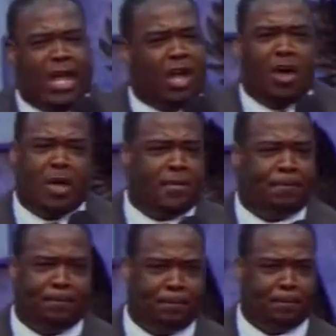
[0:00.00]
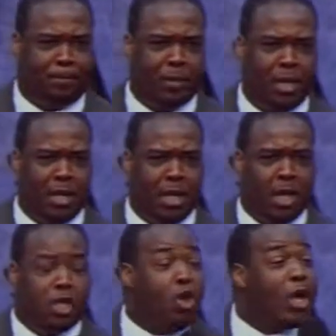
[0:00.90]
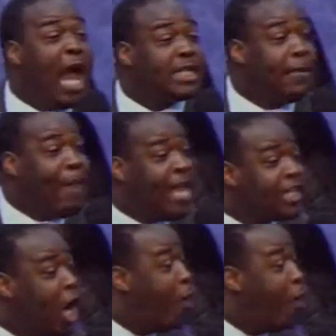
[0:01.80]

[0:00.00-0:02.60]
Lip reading: going. You got to make your